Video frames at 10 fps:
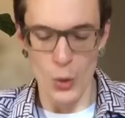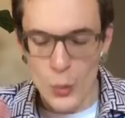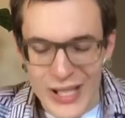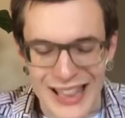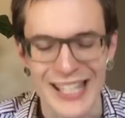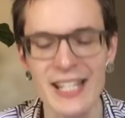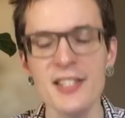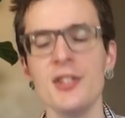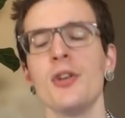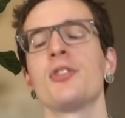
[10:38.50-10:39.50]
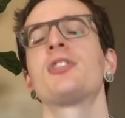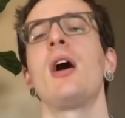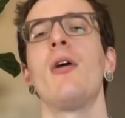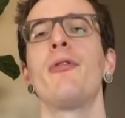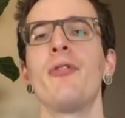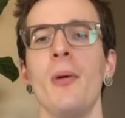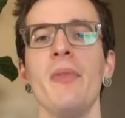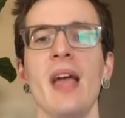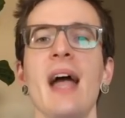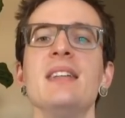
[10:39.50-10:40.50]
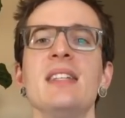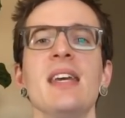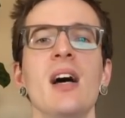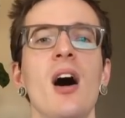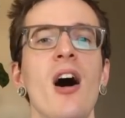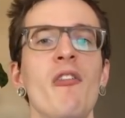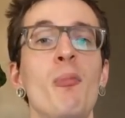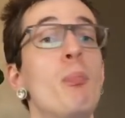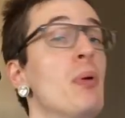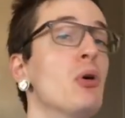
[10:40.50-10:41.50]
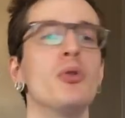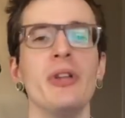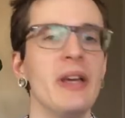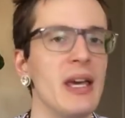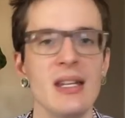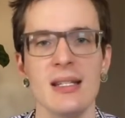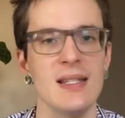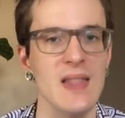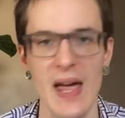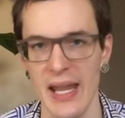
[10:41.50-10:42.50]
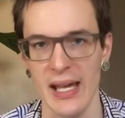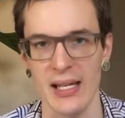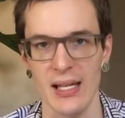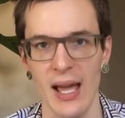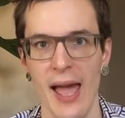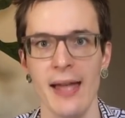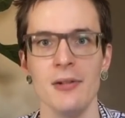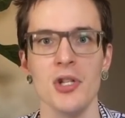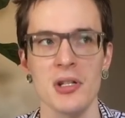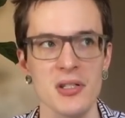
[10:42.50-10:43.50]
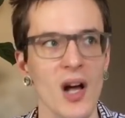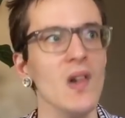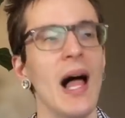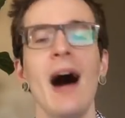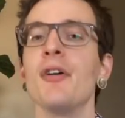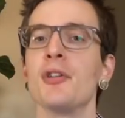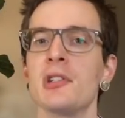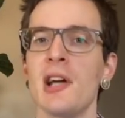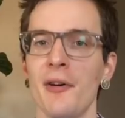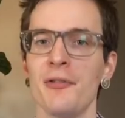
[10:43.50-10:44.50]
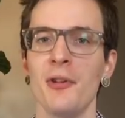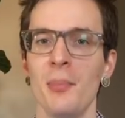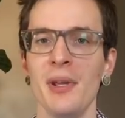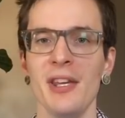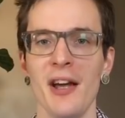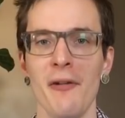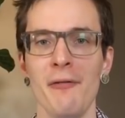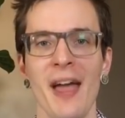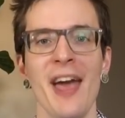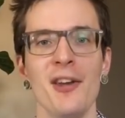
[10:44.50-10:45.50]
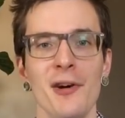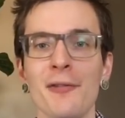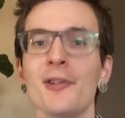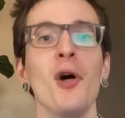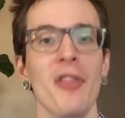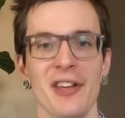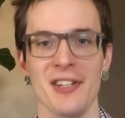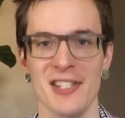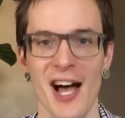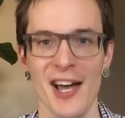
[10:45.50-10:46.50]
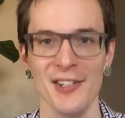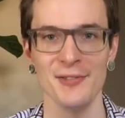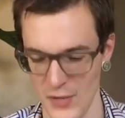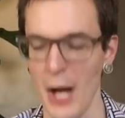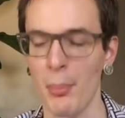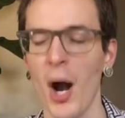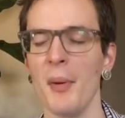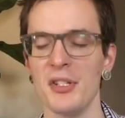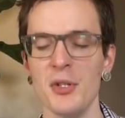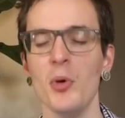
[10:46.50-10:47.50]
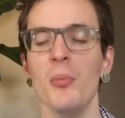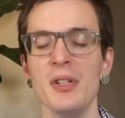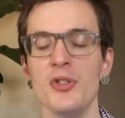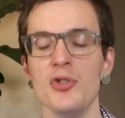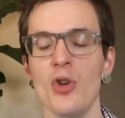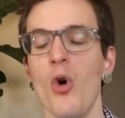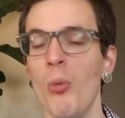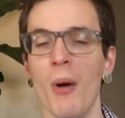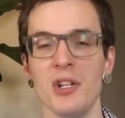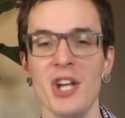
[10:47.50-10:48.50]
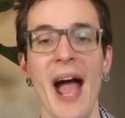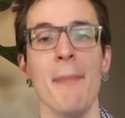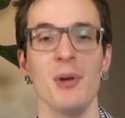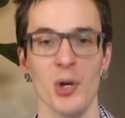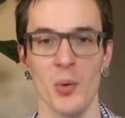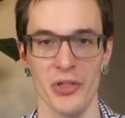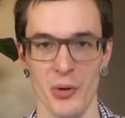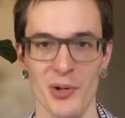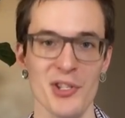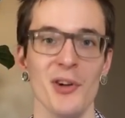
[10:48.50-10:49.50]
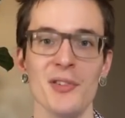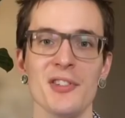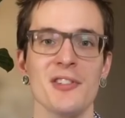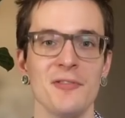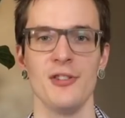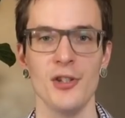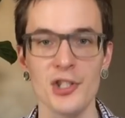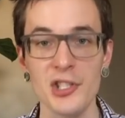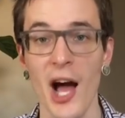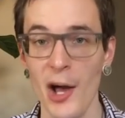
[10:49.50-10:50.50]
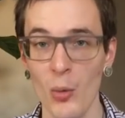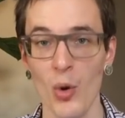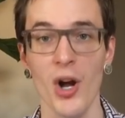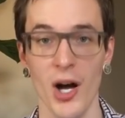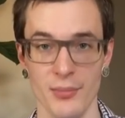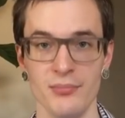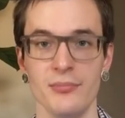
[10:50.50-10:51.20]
Release yourself from the idea of building an aesthetic and just allow yourself to be a fan of clothing design. I promise you will be so much happier with the results. Your style will come.